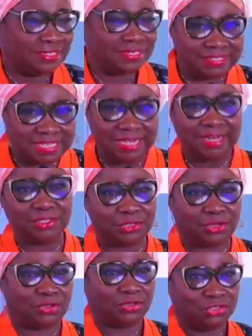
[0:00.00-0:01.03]

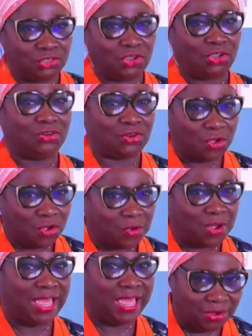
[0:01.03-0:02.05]
Senator John
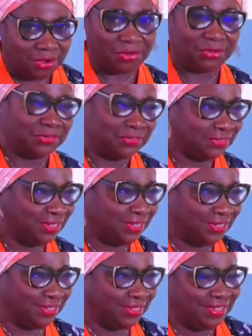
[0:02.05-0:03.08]
Owa Eno.
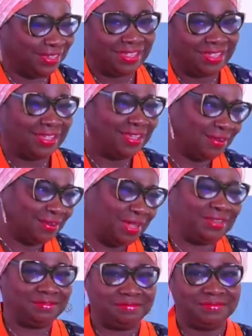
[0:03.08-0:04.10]

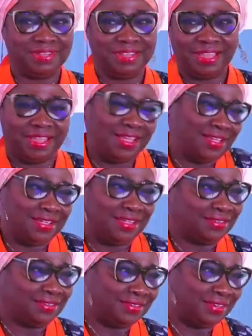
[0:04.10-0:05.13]
Well,
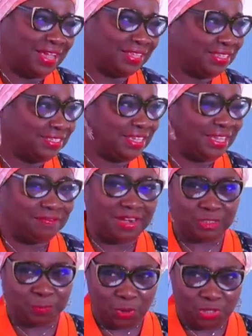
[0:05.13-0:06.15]
like they said,
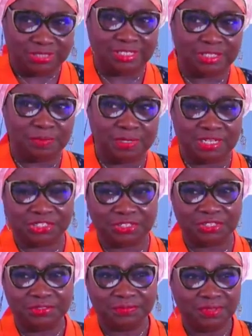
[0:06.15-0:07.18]
very sportish
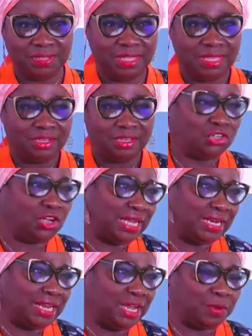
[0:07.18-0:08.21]
minister. John
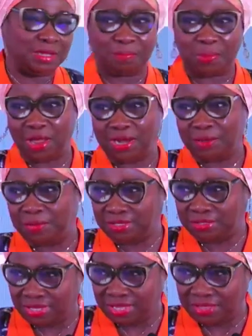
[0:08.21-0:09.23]
and I were in
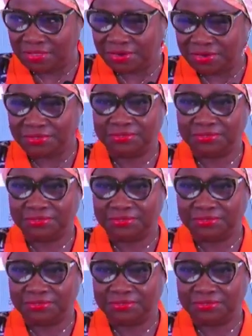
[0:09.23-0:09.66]
Parliament together.